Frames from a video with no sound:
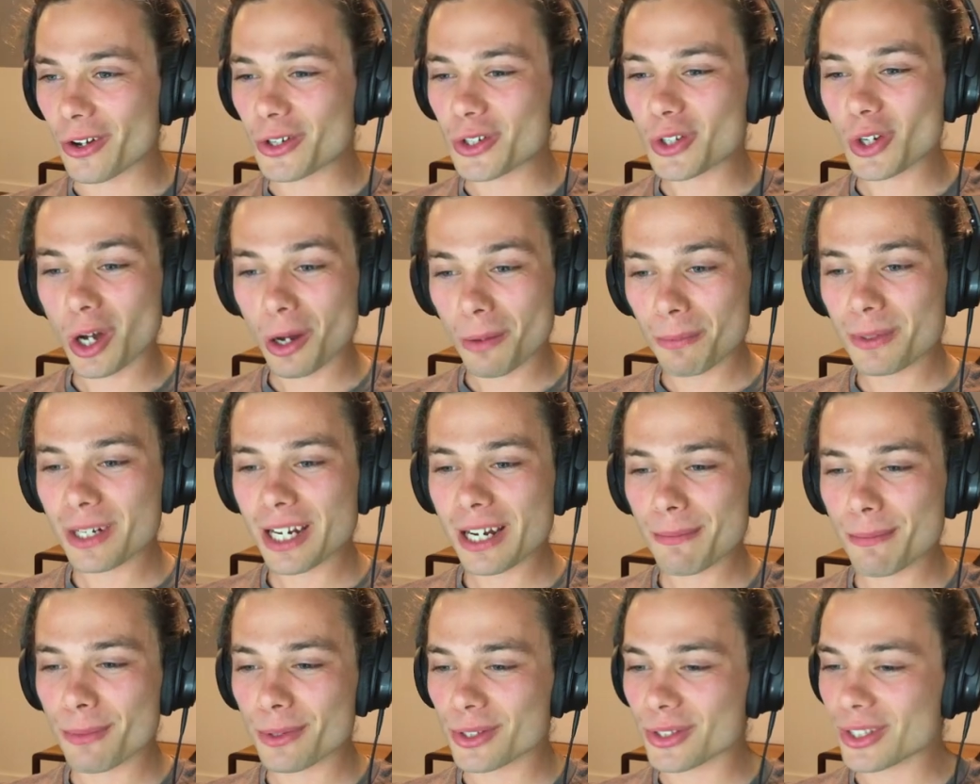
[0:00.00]
Top
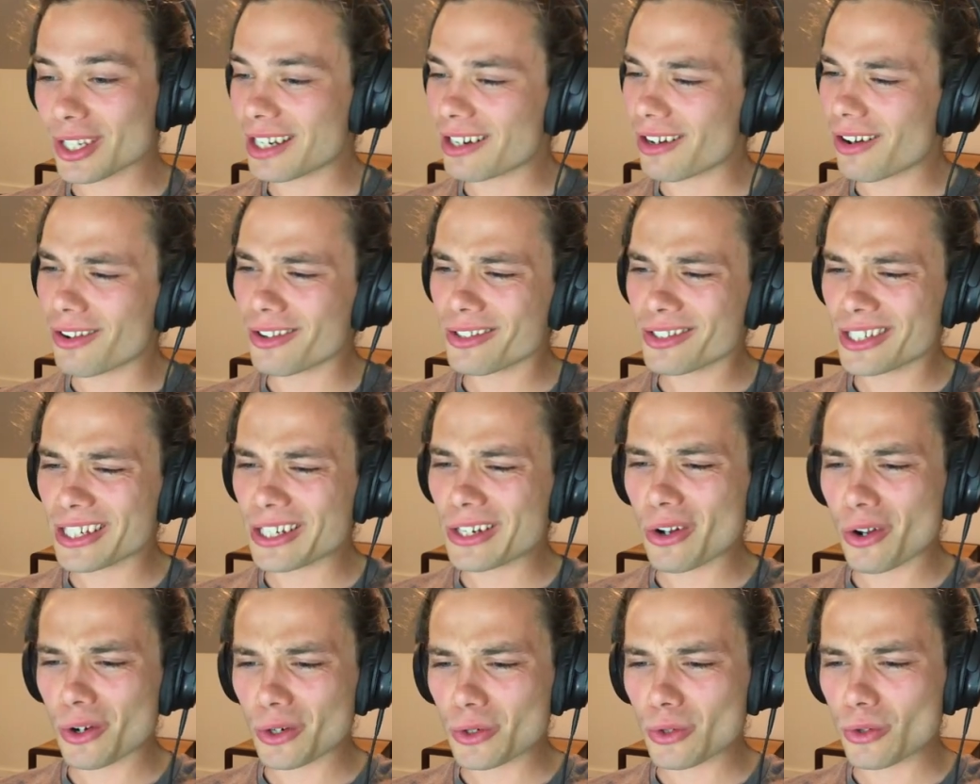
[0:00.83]
10%, honestly
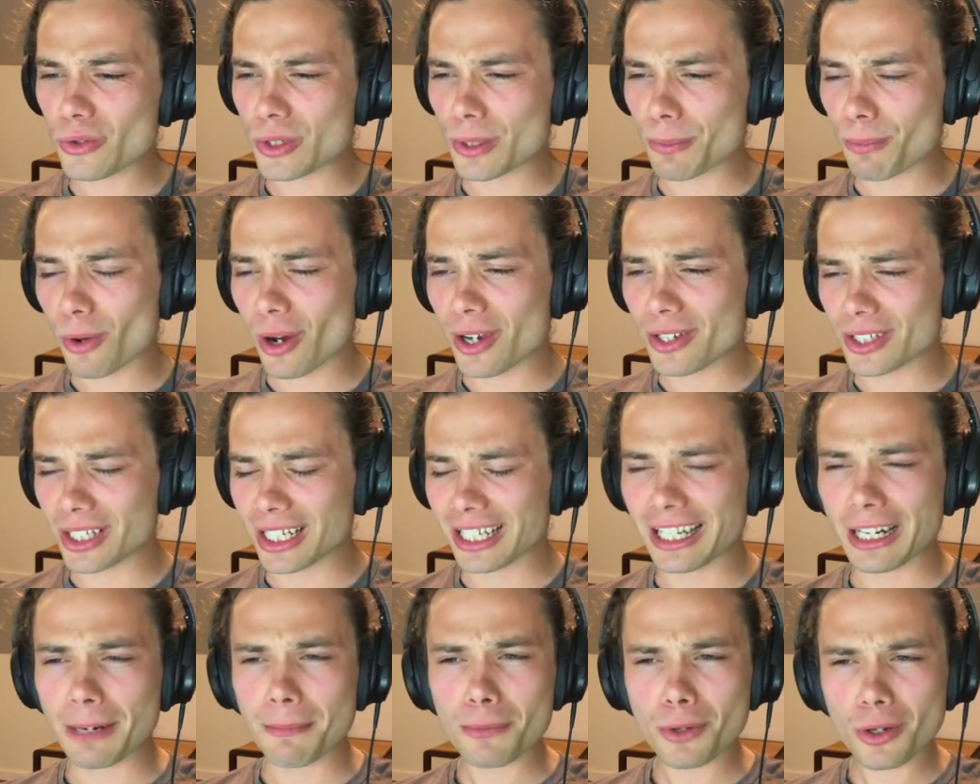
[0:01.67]
not too surprising,
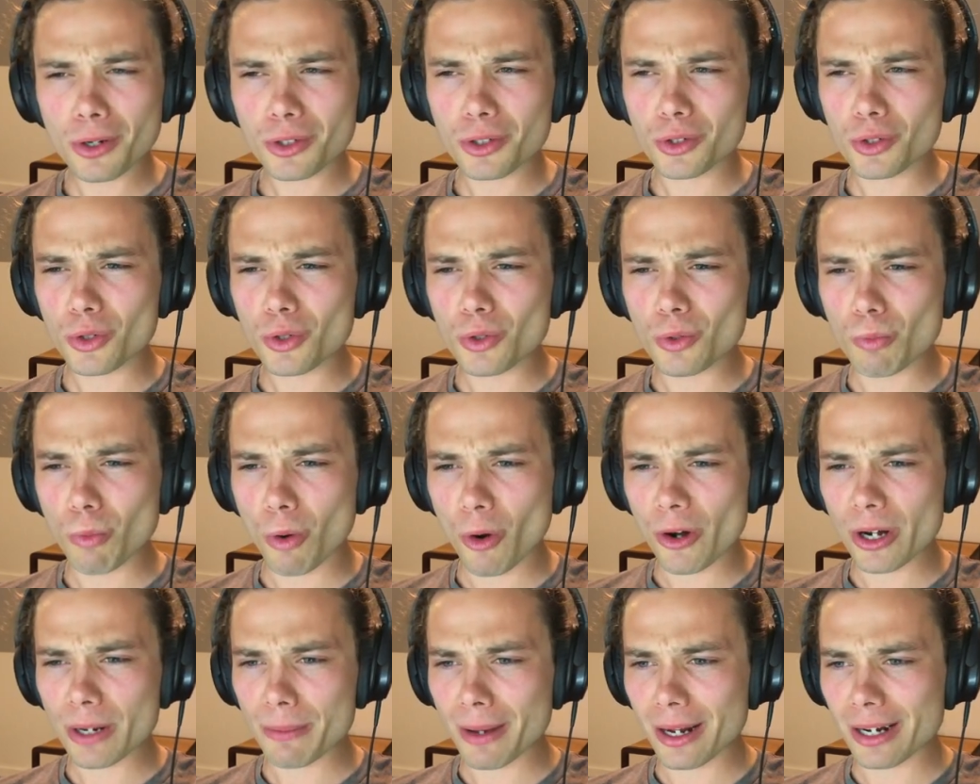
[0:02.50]
and I'm not too
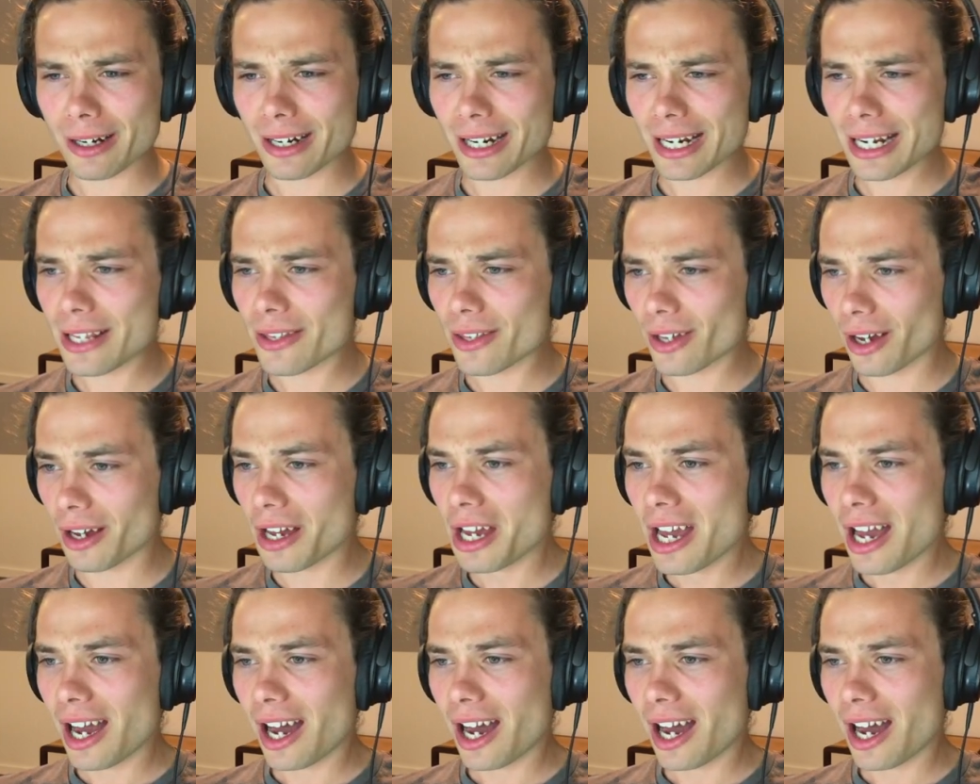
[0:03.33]
worried about it either.